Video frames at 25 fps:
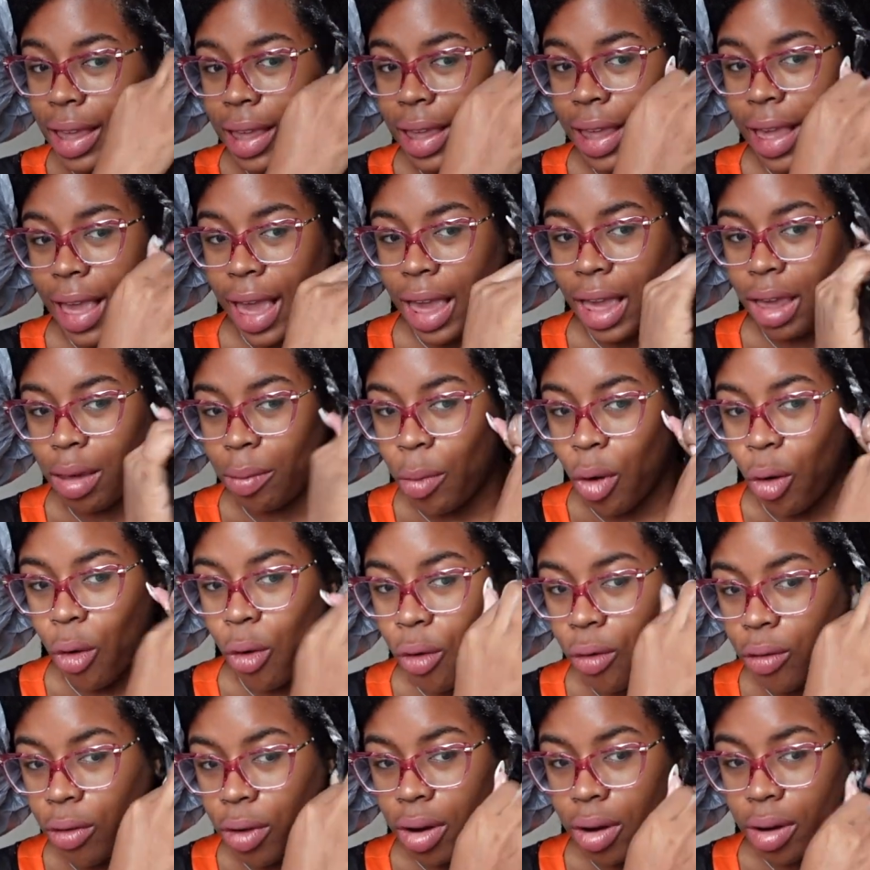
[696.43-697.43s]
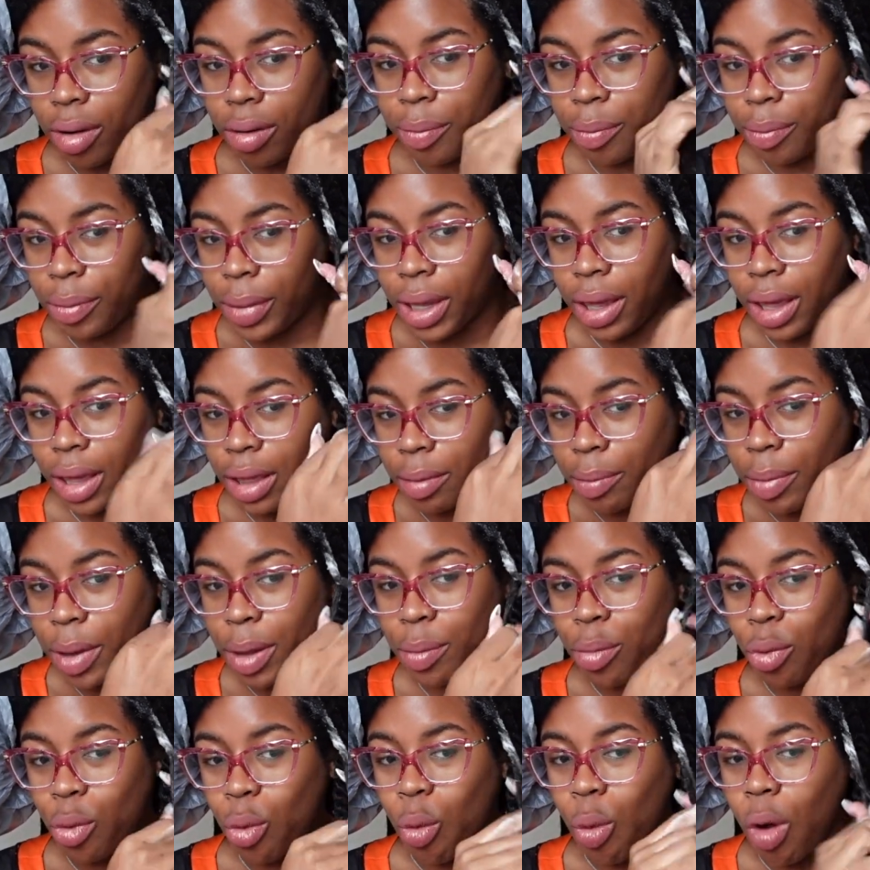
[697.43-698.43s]
game over, because
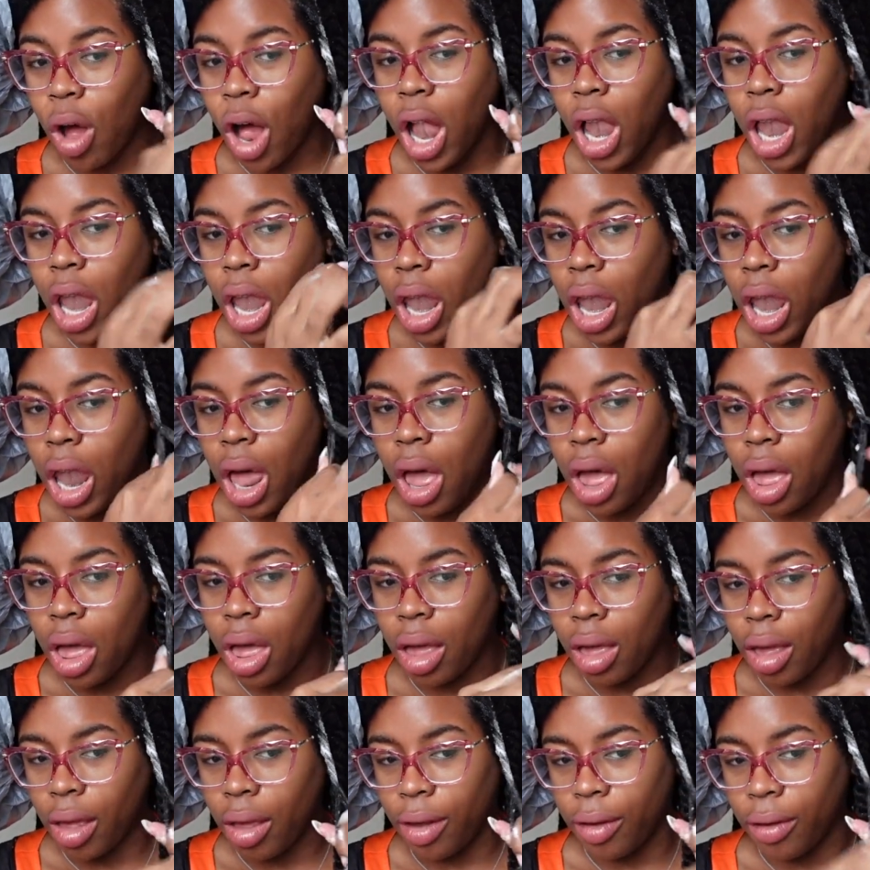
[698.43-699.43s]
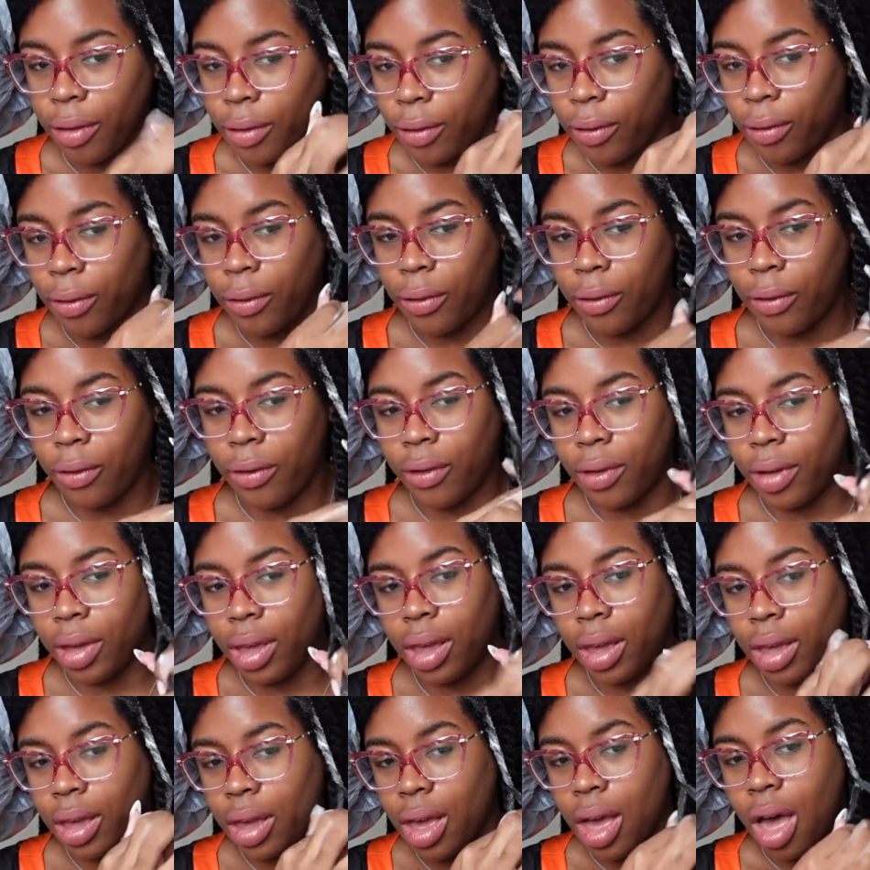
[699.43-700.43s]
people love
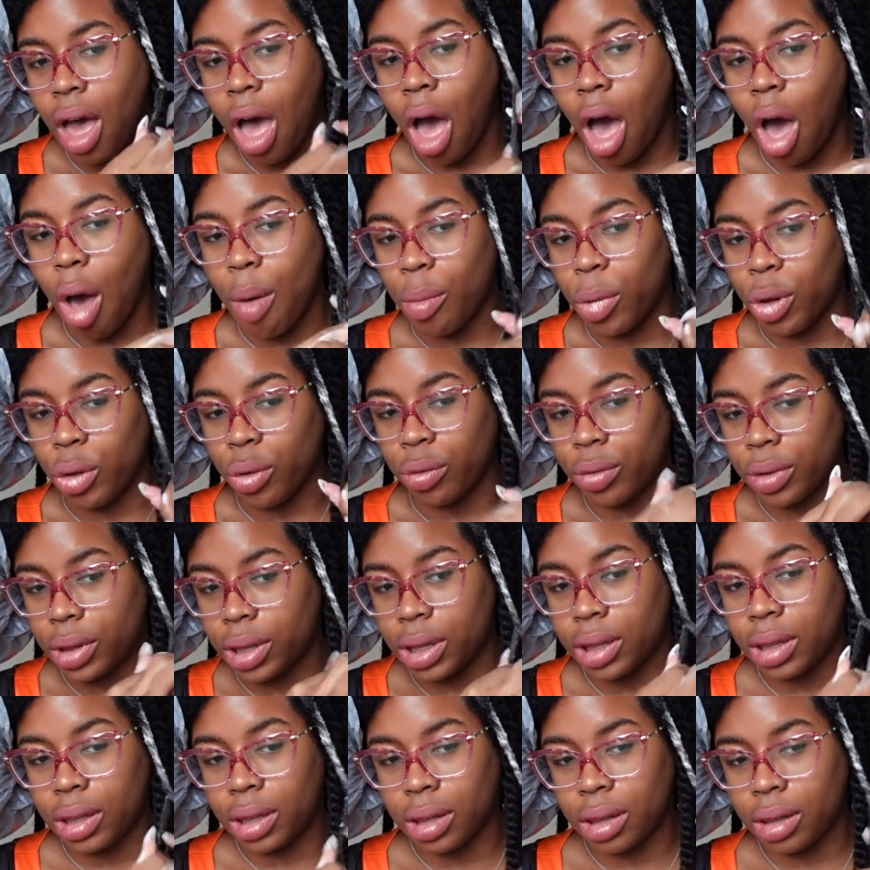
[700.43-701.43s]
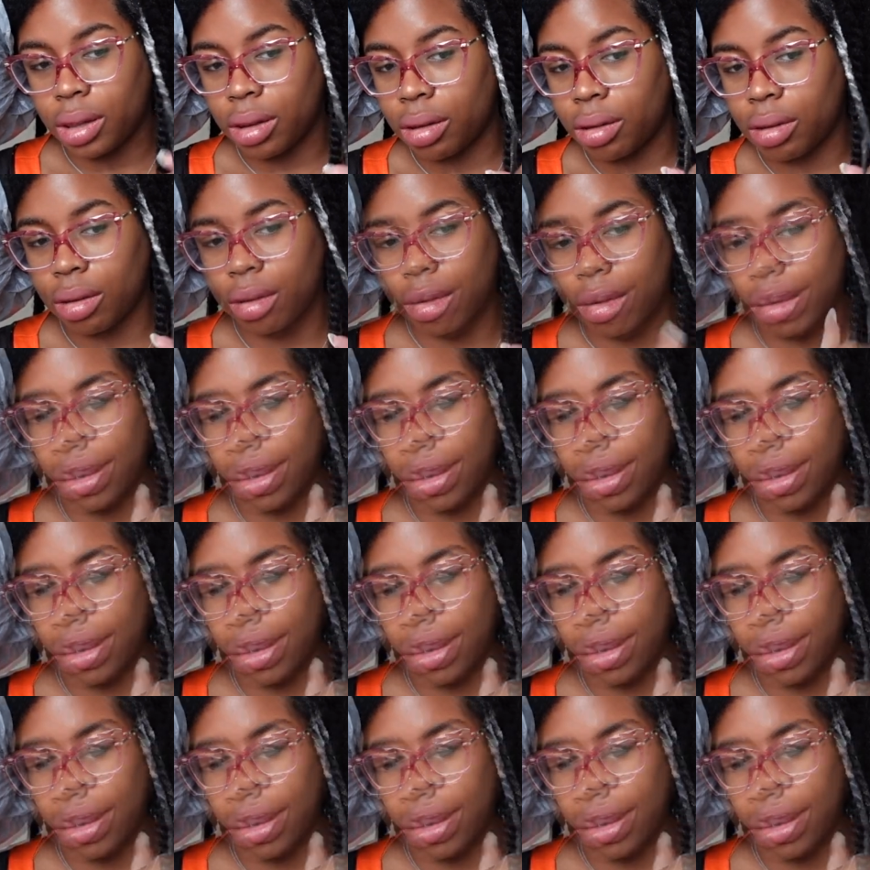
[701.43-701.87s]
a mousse.